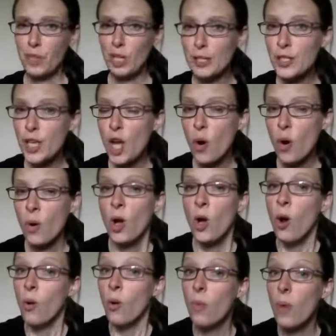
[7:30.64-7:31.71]
So
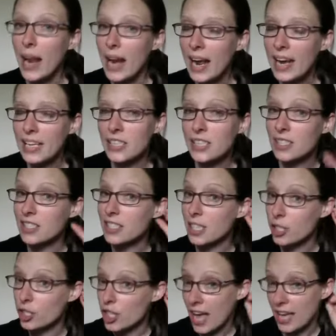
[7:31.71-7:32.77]
what I
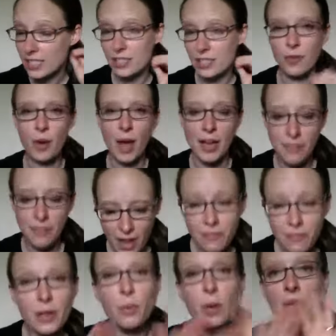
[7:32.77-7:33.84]
suggest I
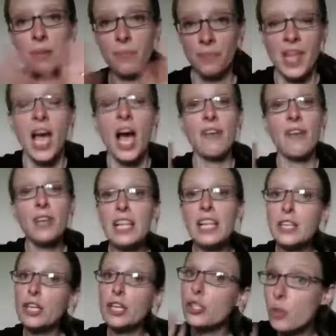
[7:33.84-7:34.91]
feel like
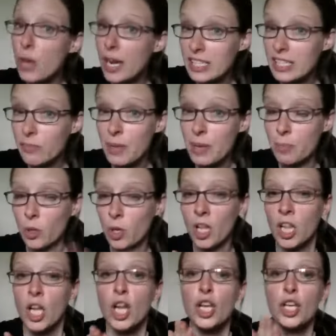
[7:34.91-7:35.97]
there are 2 kinds of
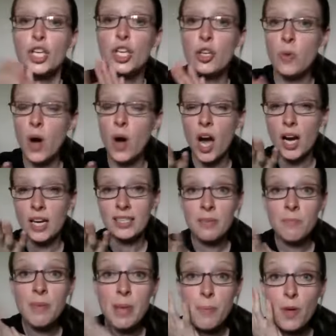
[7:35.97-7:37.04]
people.
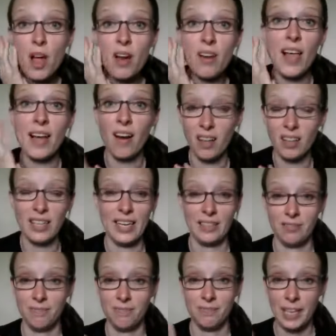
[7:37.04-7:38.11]
Some people are like all
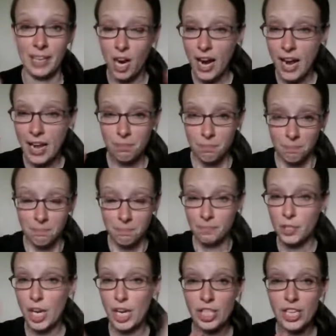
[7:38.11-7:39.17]
in, like, all right,
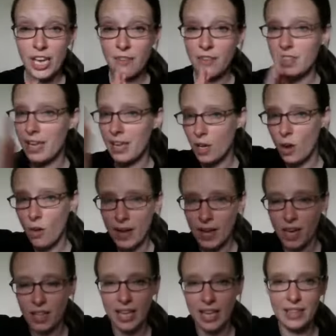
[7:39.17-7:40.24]
changing everything, going
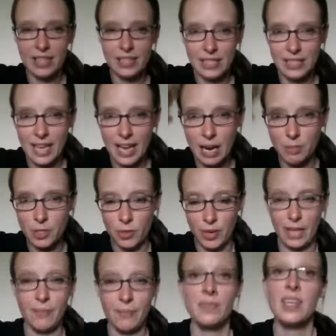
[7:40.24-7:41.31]
all in, this is it, I'm doing
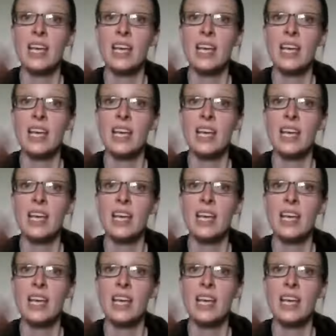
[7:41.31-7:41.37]
it.